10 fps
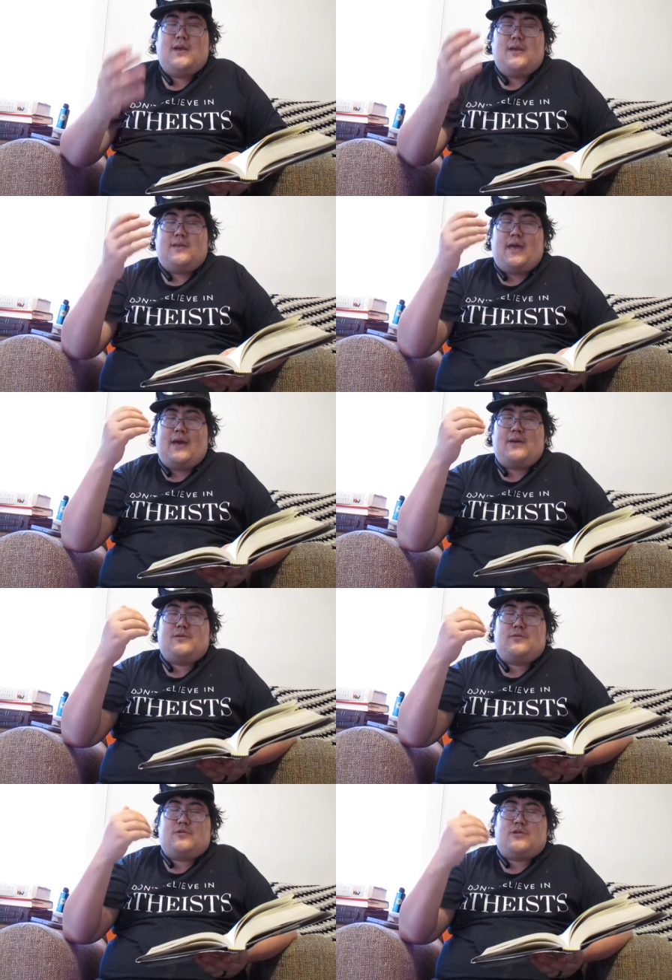
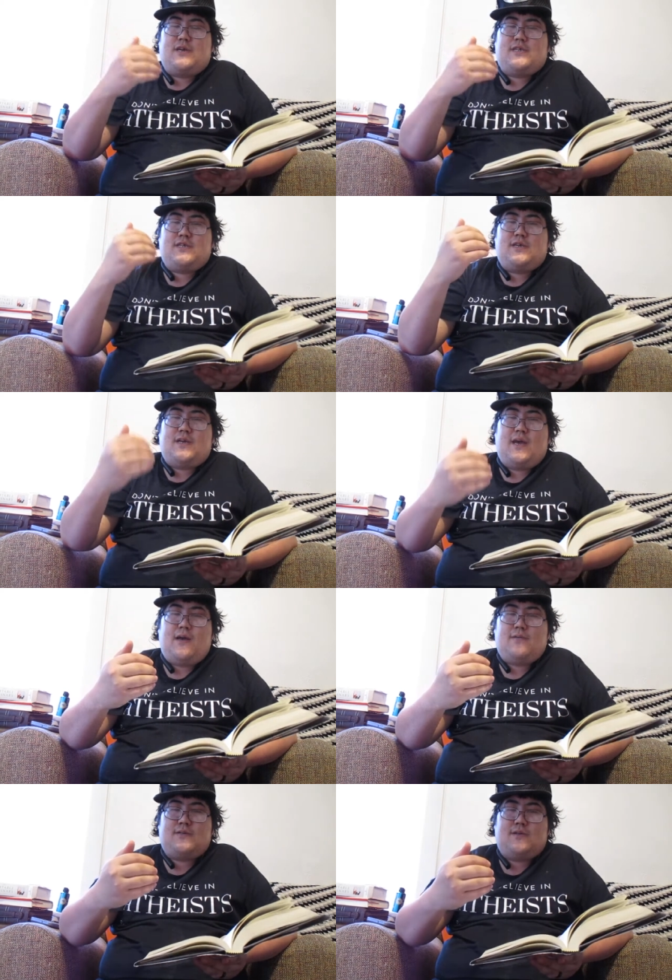that Christian
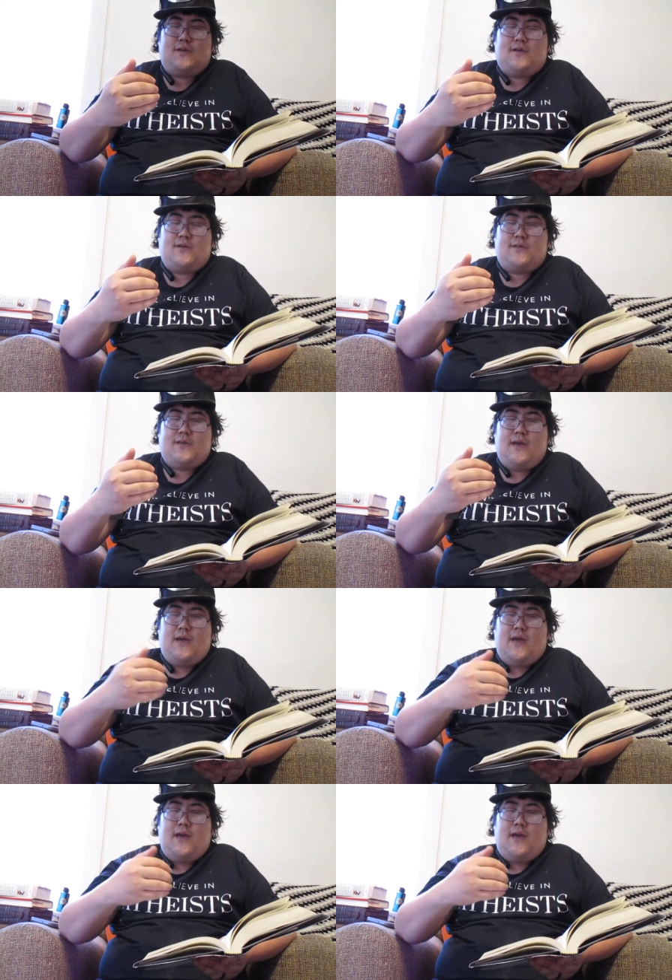counselors